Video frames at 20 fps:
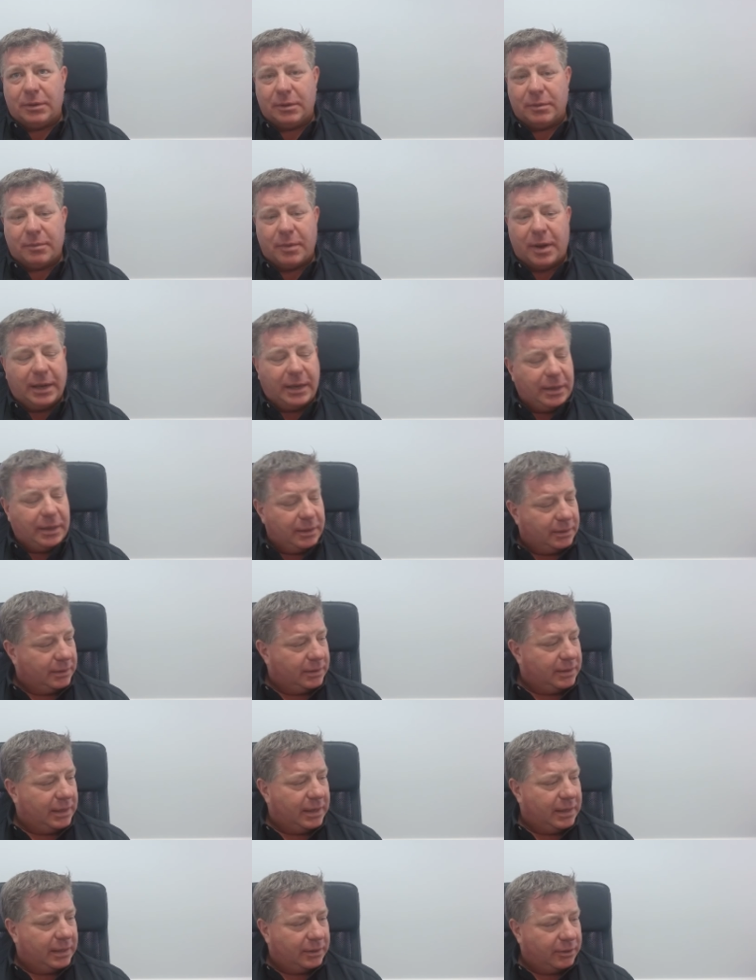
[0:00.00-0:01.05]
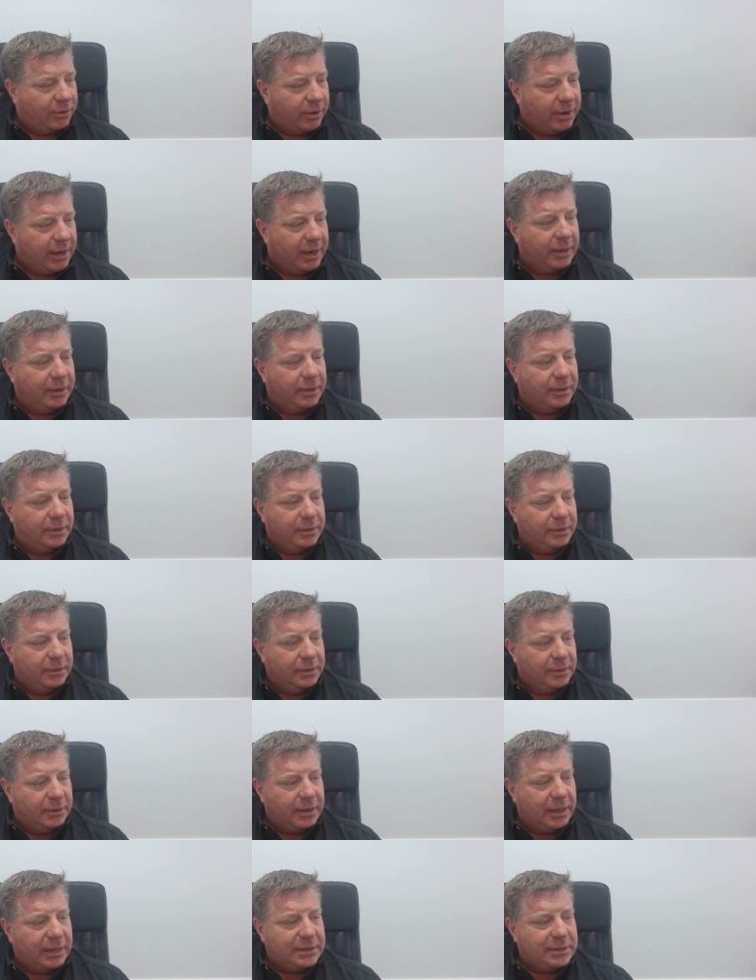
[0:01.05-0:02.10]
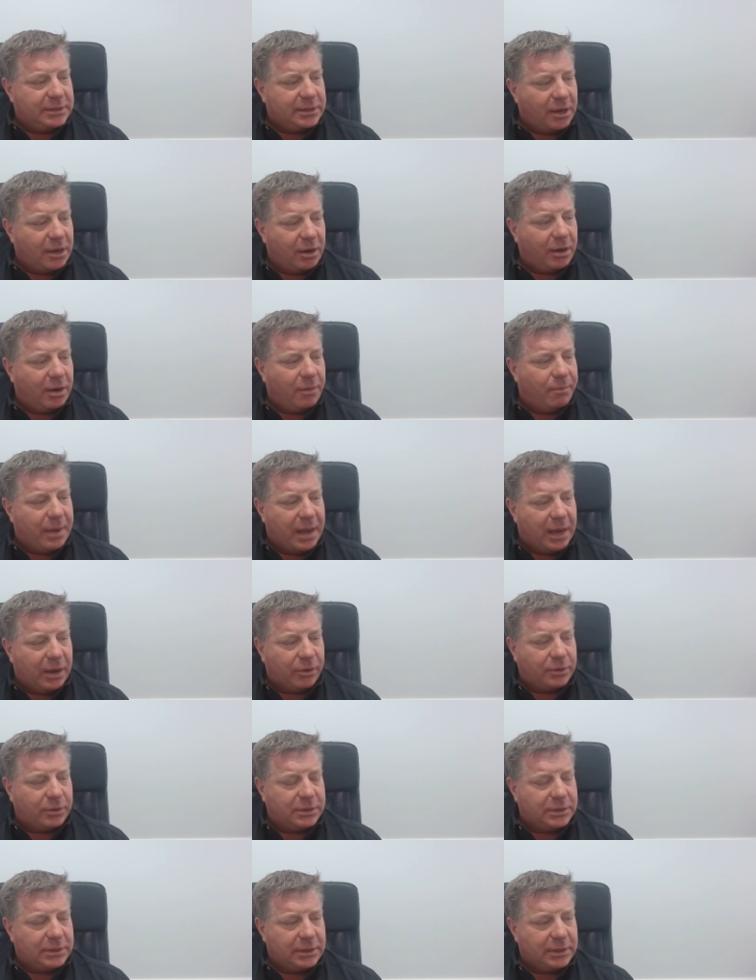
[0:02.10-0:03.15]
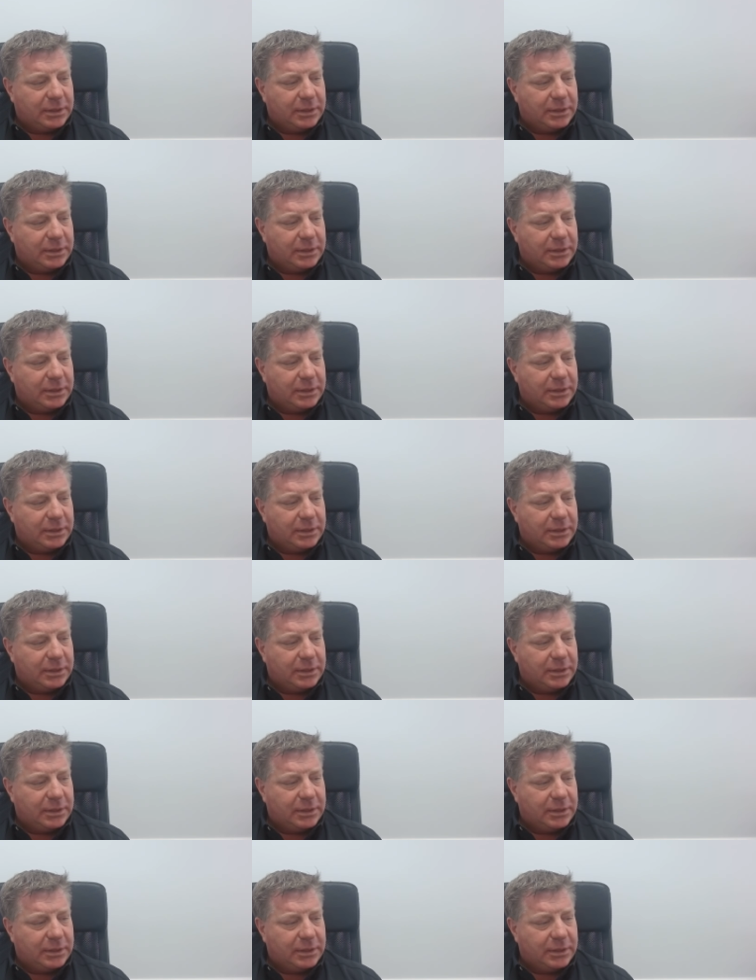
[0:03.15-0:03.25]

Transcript: Mike and Craig. Let's talk about